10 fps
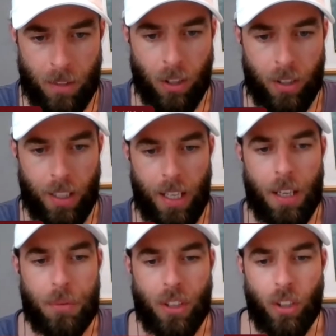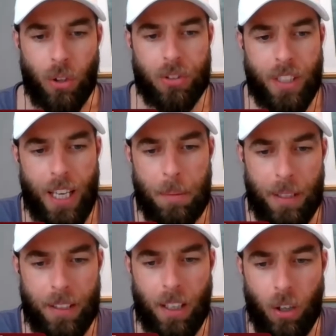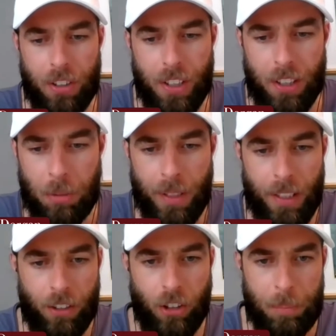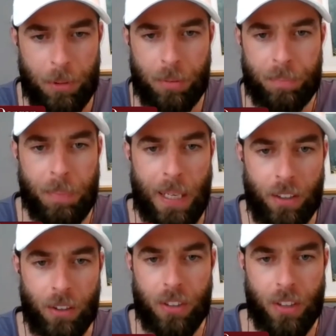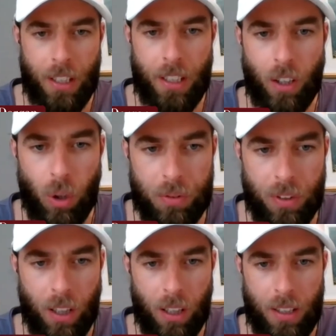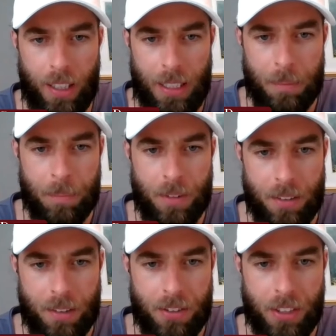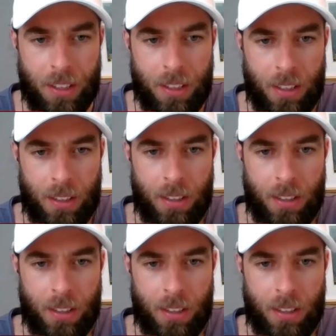Okay, and it was a close game. And how did the intermediate championship pan out overall this year?